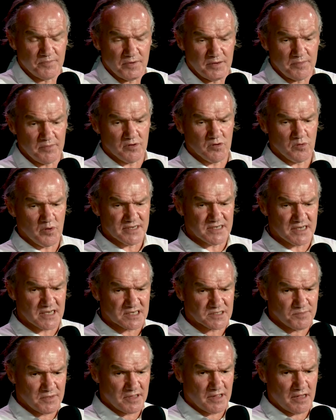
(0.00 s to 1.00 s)
People always
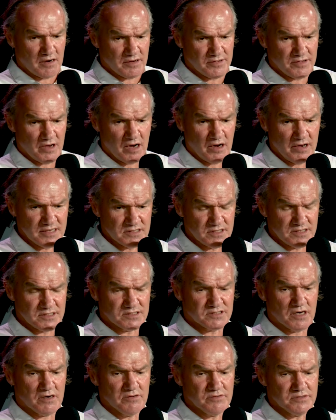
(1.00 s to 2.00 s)
ask me that. I, I actually
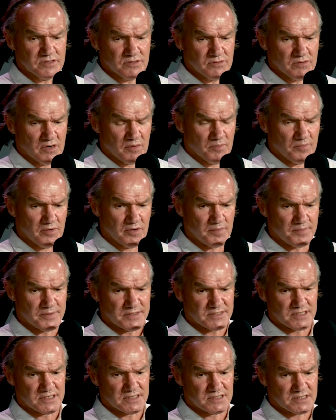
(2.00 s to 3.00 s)
don't do it on
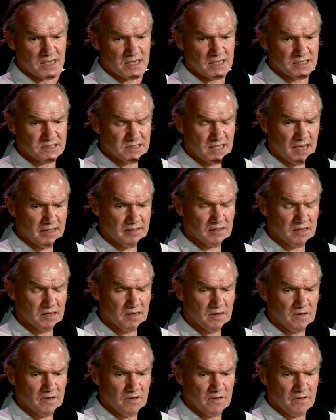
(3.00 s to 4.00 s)
purpose. Is is that
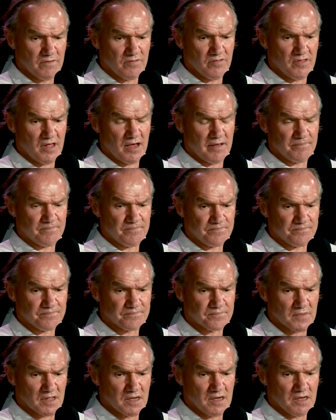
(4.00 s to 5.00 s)
that
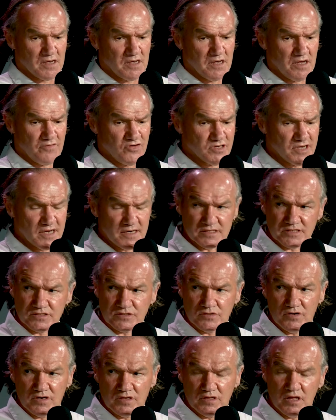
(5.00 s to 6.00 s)
if you take a
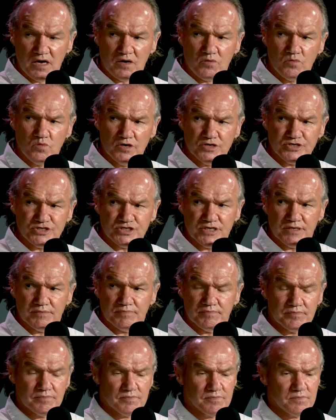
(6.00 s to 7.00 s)
story like Worship,
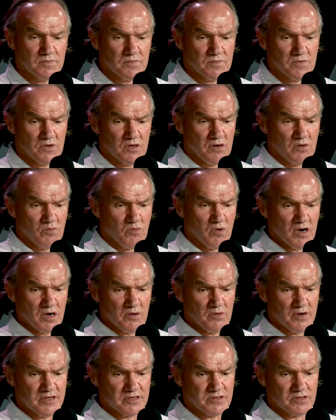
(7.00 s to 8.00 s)
what I
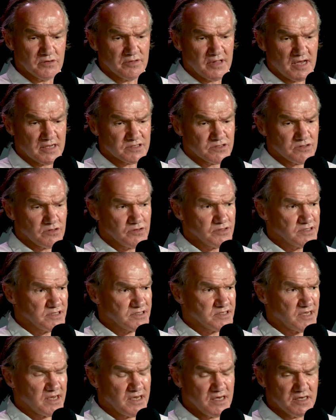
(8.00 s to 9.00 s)
want to do in that story is to
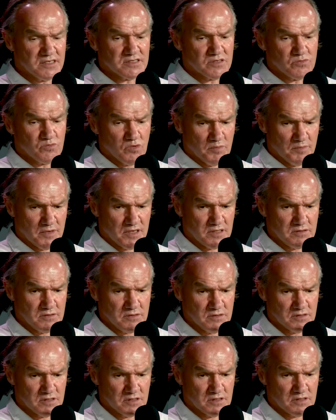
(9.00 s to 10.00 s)
say, here's a
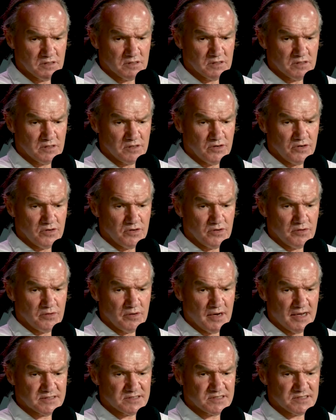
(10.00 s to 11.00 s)
woman who
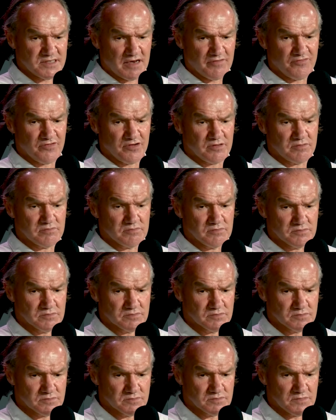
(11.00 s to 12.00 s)
has suffered
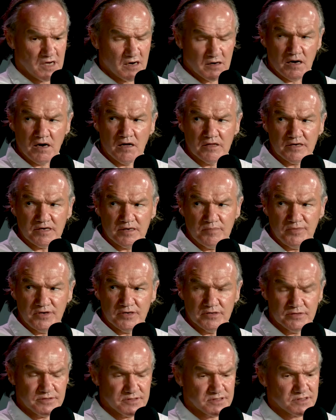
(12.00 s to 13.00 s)
alcoholic
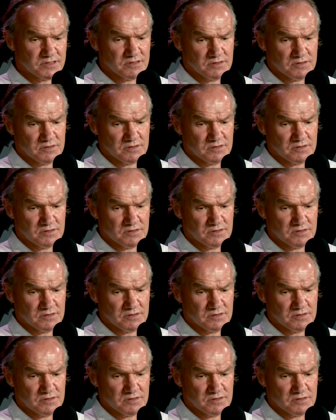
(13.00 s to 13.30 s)
abuse, mm.